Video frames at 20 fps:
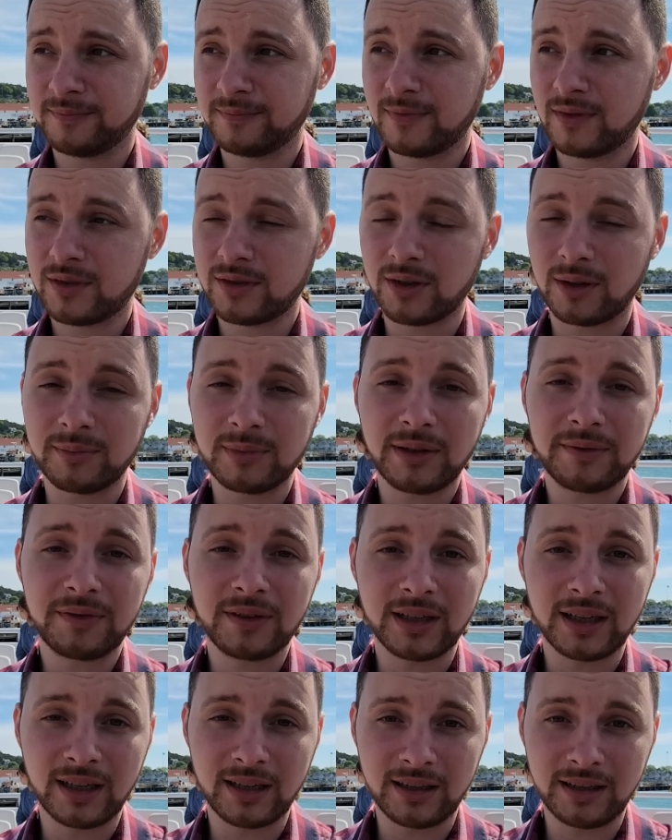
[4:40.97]
So I'm
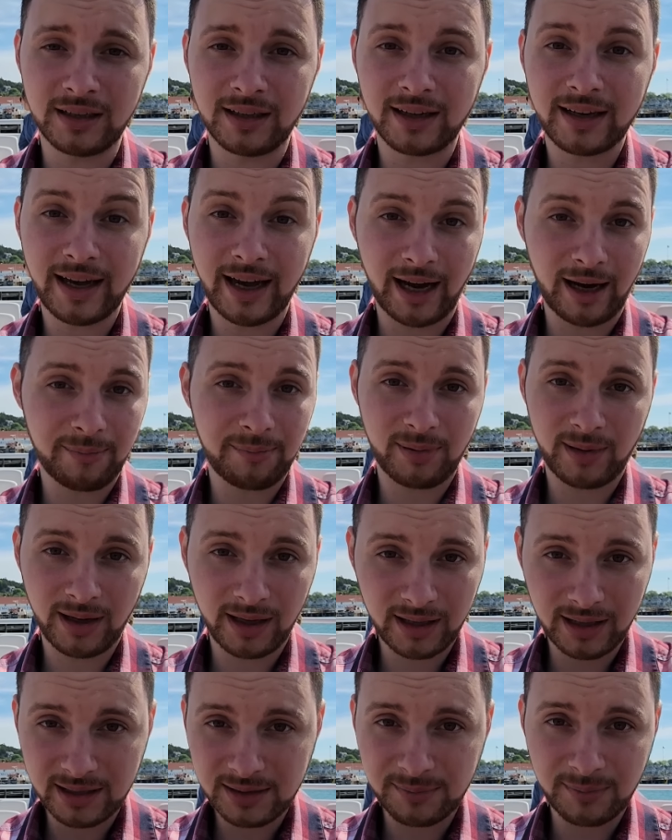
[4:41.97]
definitely gonna need a cap. I
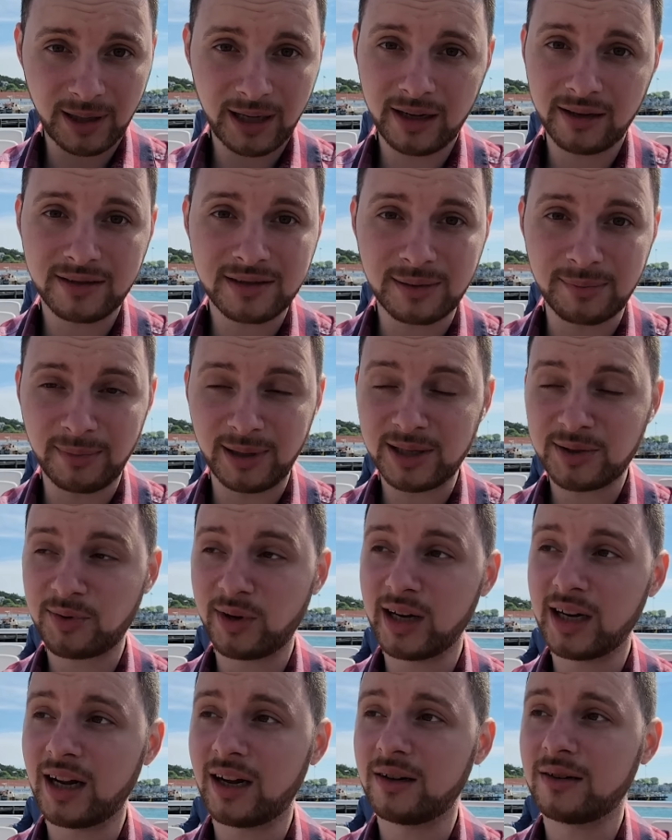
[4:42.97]
guess my hair is a mess right
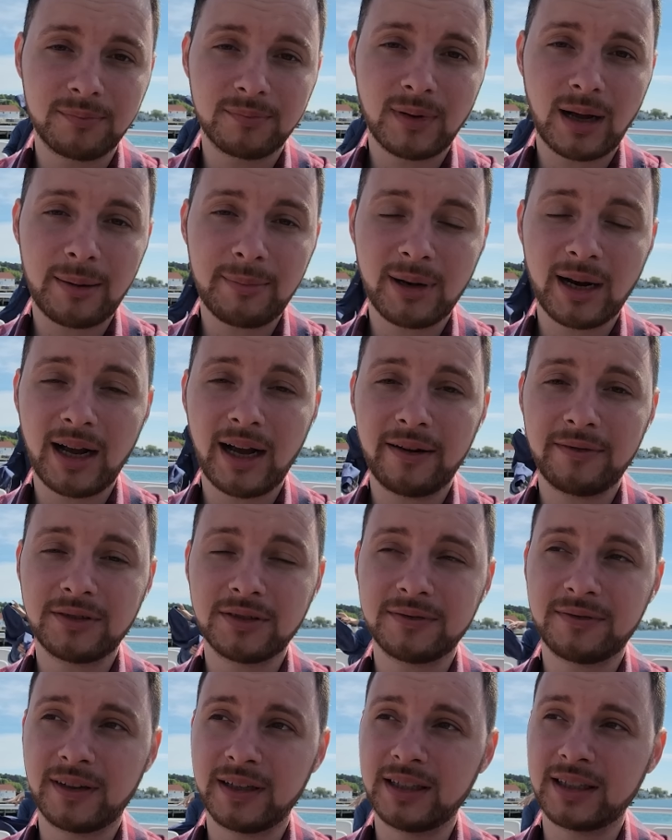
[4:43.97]
now. I'm gonna have to
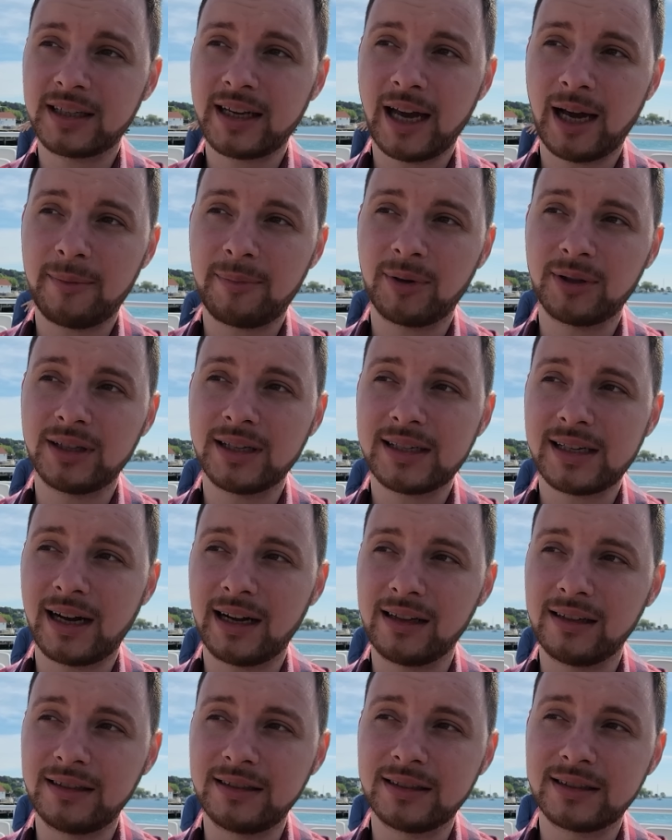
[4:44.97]
find a cap on this
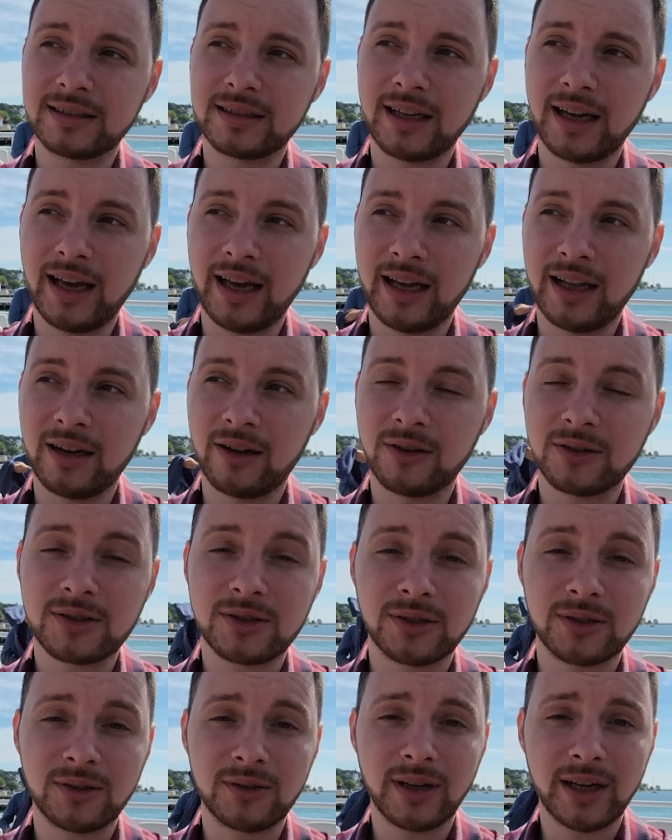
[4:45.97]
island and
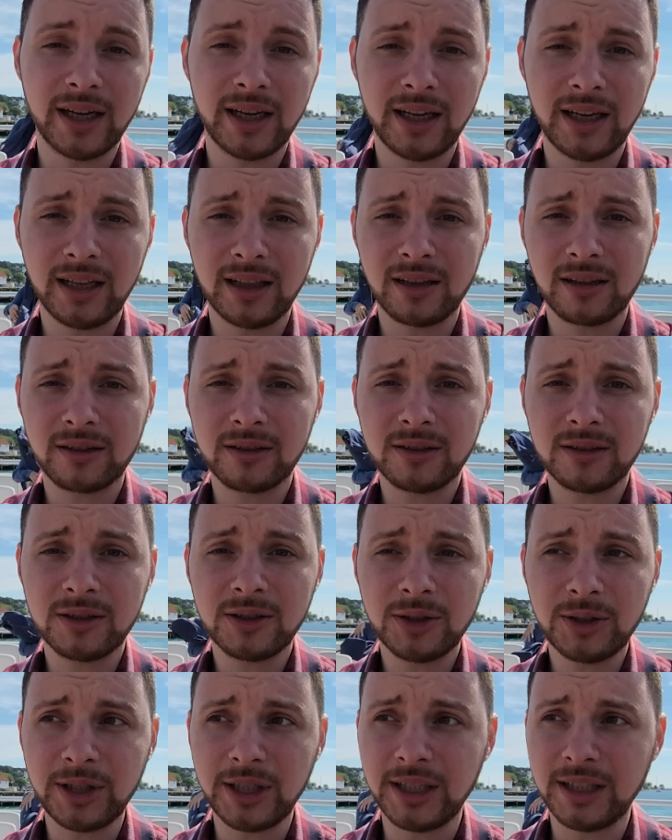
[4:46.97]
also a little
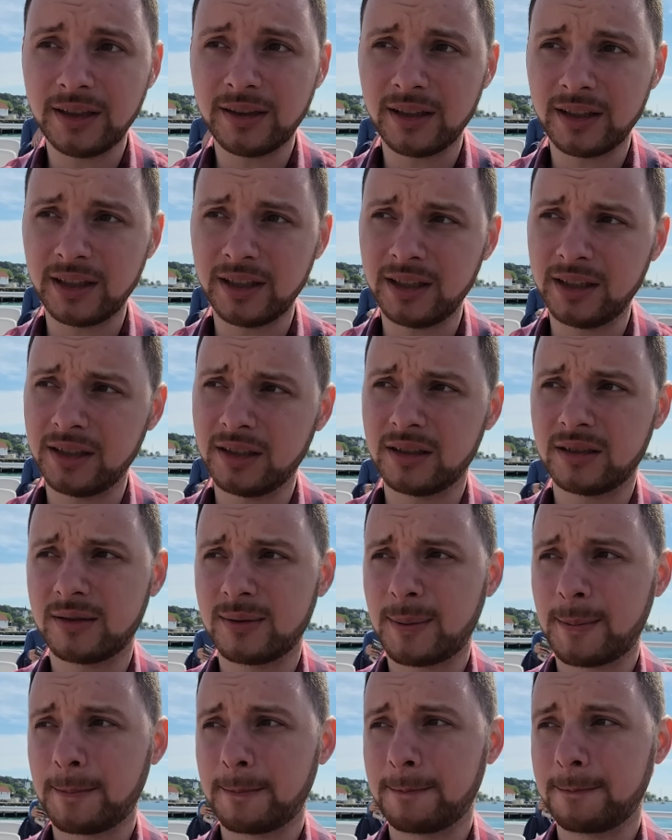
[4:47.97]
hoodie thingy.
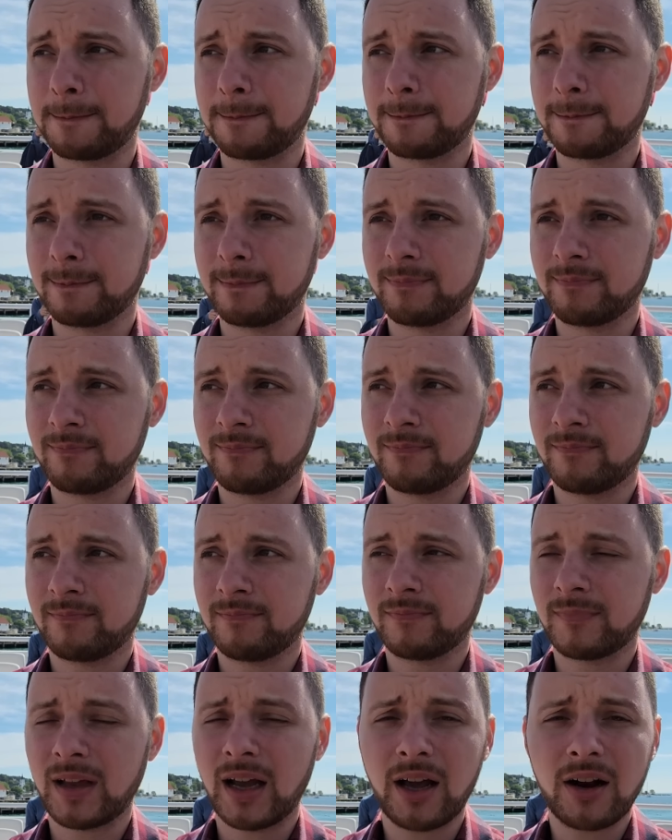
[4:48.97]

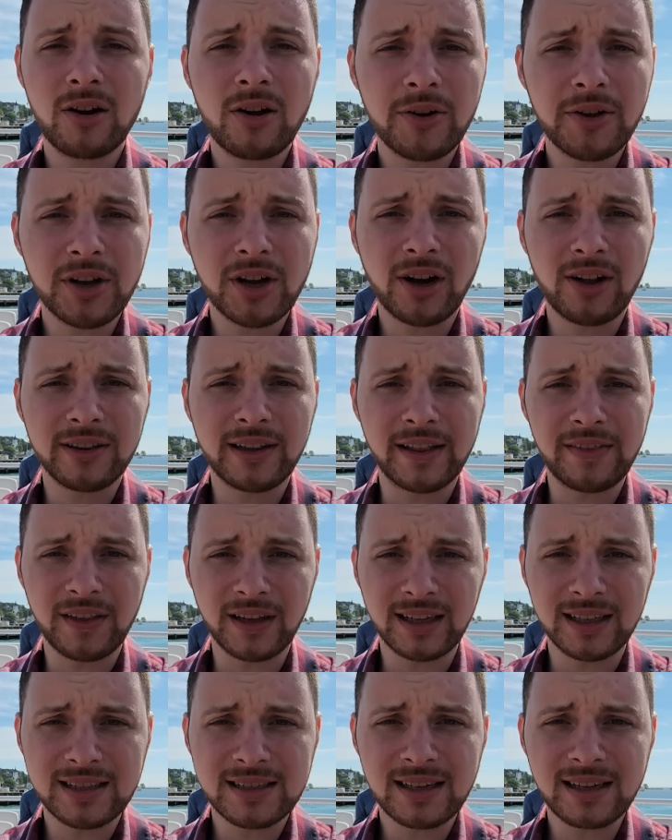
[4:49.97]
I don't know how you call that thing.
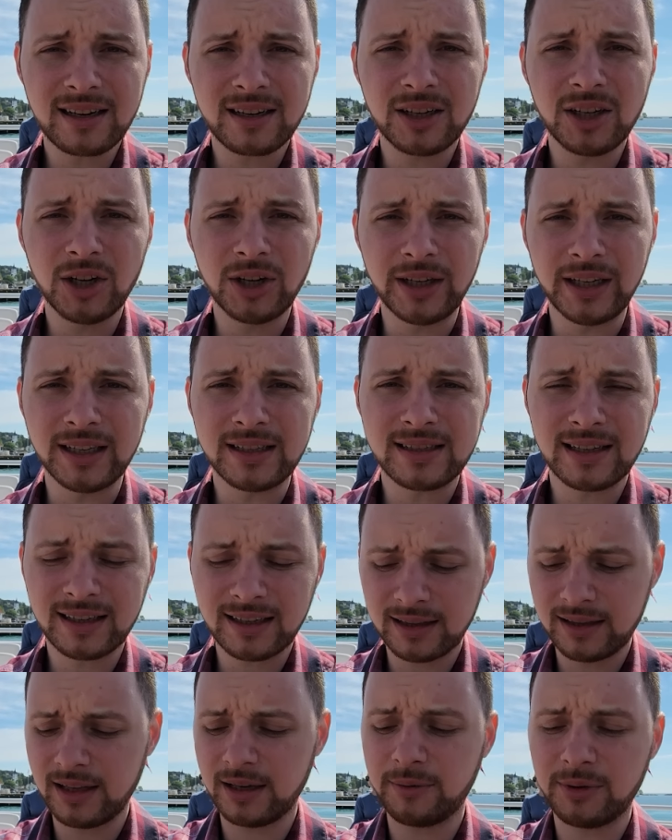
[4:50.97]
It's not a hoodie. It's like
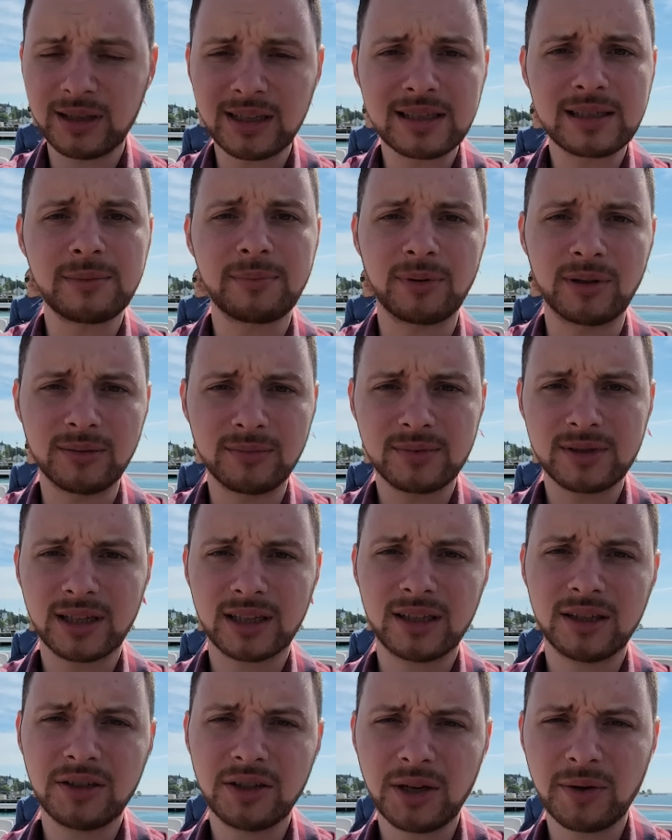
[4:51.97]
a thing with the zipper. It's like
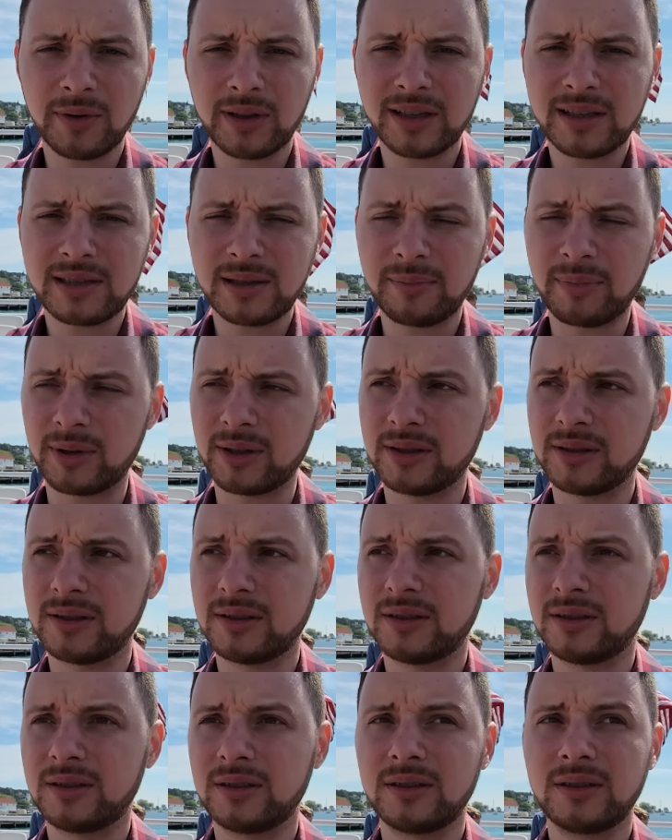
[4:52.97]
a hoodie with the zipper.
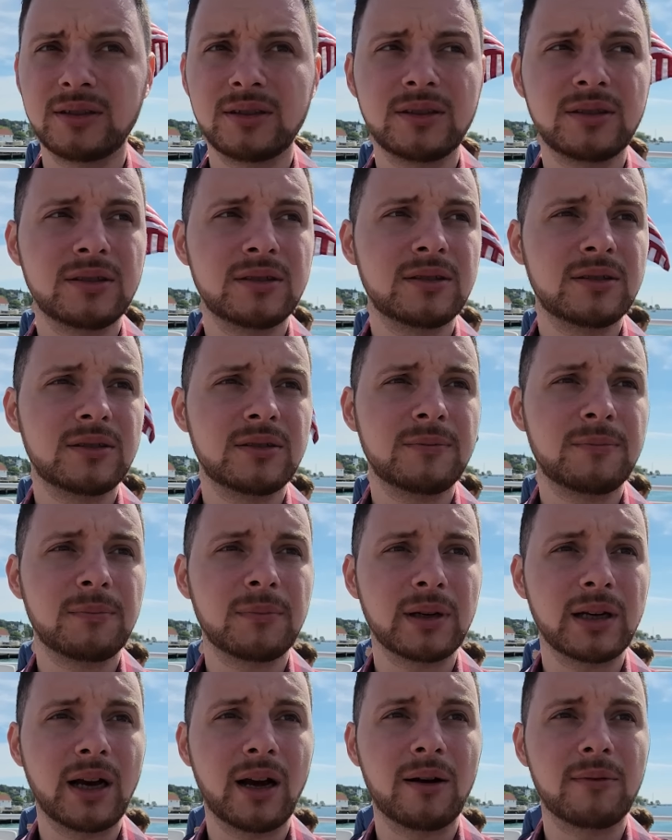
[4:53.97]
So
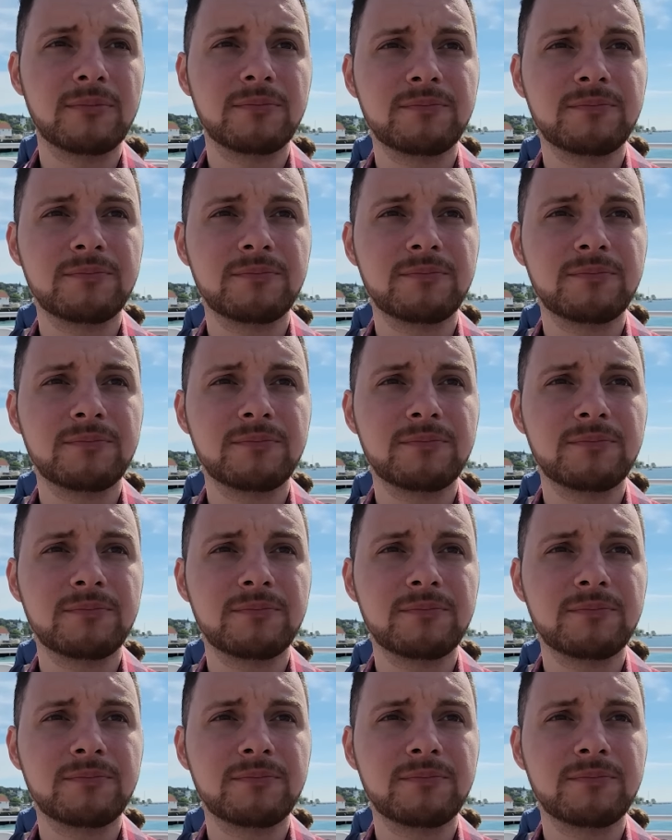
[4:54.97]
yeah.